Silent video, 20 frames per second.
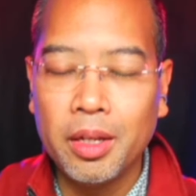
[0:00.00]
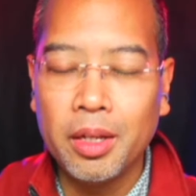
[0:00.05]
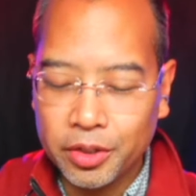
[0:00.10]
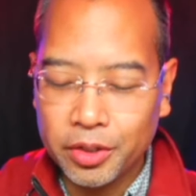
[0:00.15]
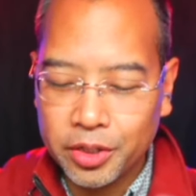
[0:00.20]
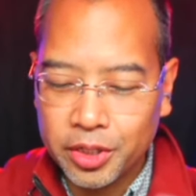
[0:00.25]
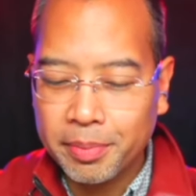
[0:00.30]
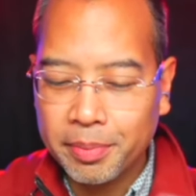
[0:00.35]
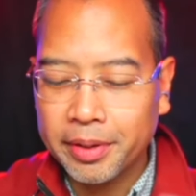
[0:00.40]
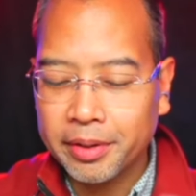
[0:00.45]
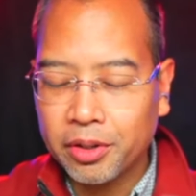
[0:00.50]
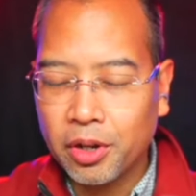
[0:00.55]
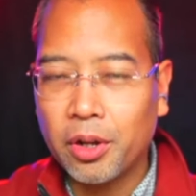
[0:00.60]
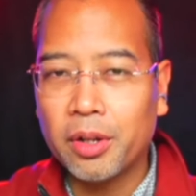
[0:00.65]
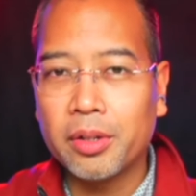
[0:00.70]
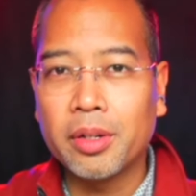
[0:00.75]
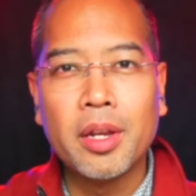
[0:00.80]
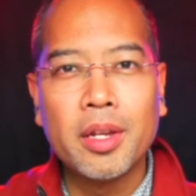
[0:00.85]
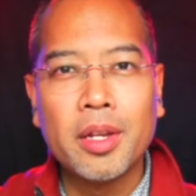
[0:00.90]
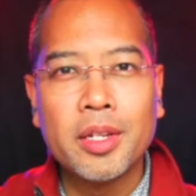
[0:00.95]
There's something
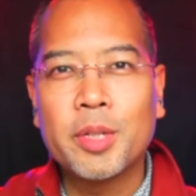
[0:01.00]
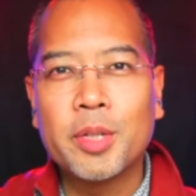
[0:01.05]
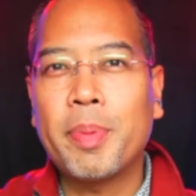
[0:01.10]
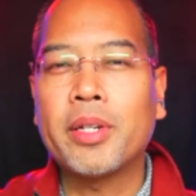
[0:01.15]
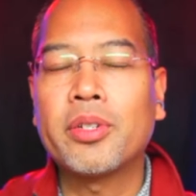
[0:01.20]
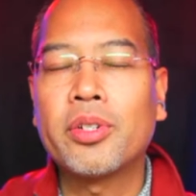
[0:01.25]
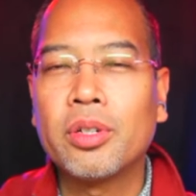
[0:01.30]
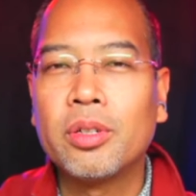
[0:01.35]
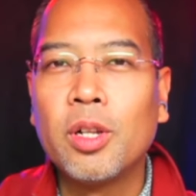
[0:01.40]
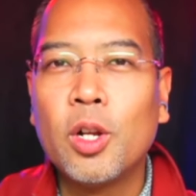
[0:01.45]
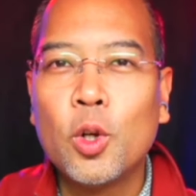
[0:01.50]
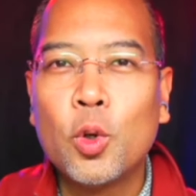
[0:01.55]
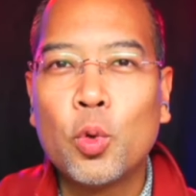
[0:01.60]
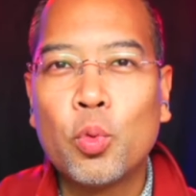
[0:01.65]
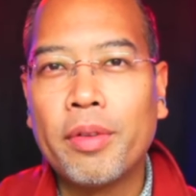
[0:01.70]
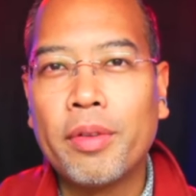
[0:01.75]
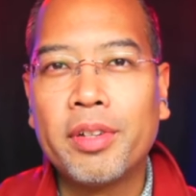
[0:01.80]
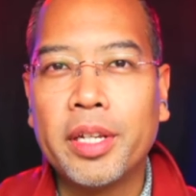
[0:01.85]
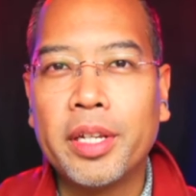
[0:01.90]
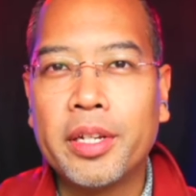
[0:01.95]
called special
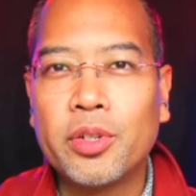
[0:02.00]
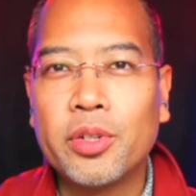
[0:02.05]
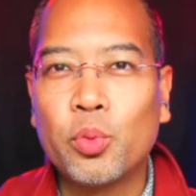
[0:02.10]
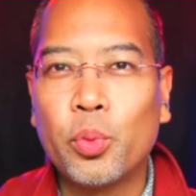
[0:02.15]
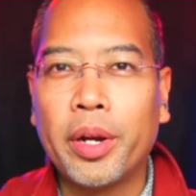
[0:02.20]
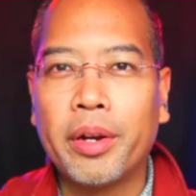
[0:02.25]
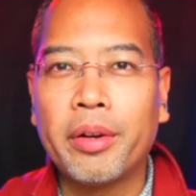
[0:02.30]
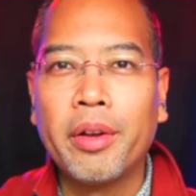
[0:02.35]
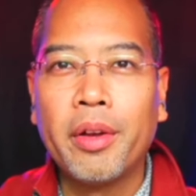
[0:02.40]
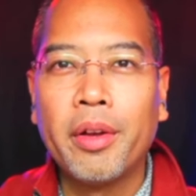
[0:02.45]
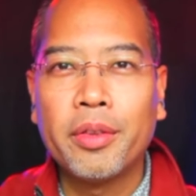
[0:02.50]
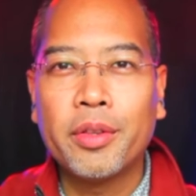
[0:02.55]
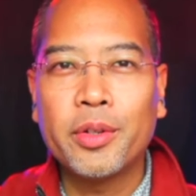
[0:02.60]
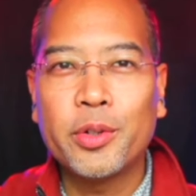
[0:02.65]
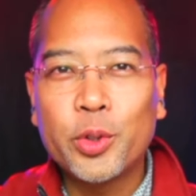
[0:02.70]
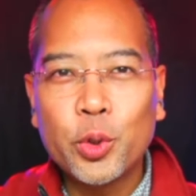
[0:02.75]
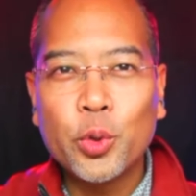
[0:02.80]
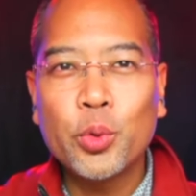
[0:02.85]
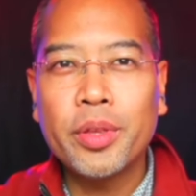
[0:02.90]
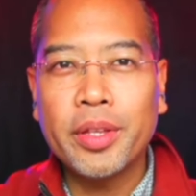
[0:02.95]
revelation, where the
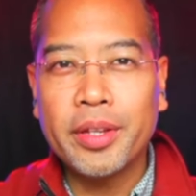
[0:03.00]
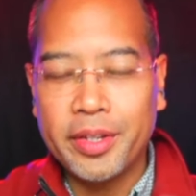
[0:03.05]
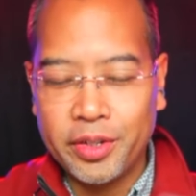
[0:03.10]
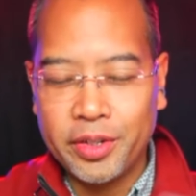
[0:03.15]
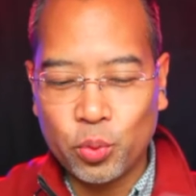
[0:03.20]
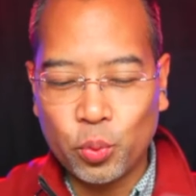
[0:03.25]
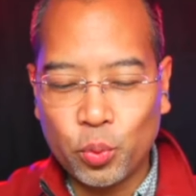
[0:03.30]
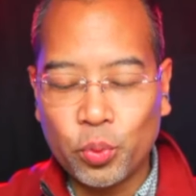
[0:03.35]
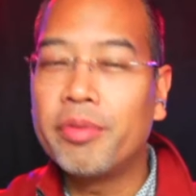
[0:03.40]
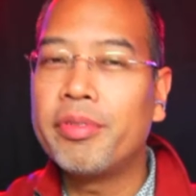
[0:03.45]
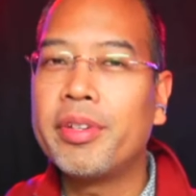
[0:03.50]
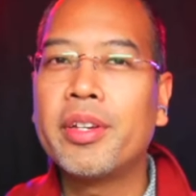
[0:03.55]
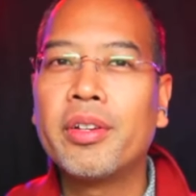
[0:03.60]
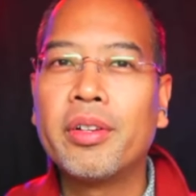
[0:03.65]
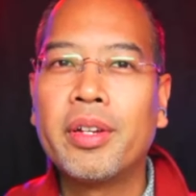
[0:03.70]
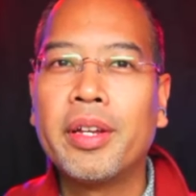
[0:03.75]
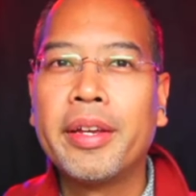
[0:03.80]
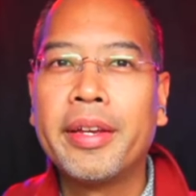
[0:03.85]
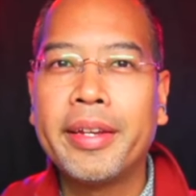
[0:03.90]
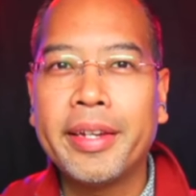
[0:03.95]
truth is
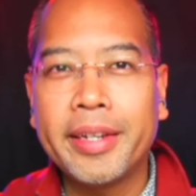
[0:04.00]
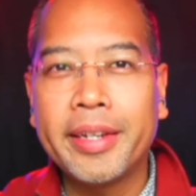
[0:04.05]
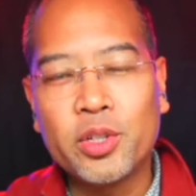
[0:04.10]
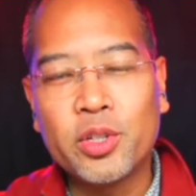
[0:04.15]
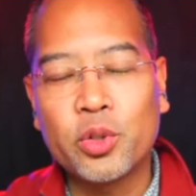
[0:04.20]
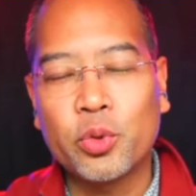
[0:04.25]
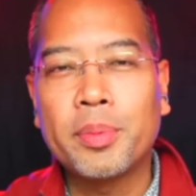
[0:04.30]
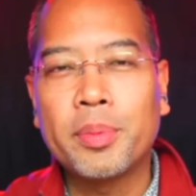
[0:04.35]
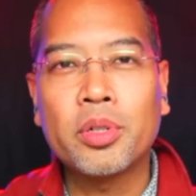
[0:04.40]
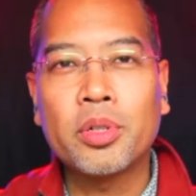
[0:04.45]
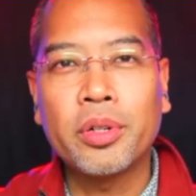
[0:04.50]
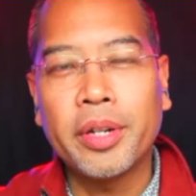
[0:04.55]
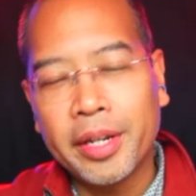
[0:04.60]
revealed in Scripture,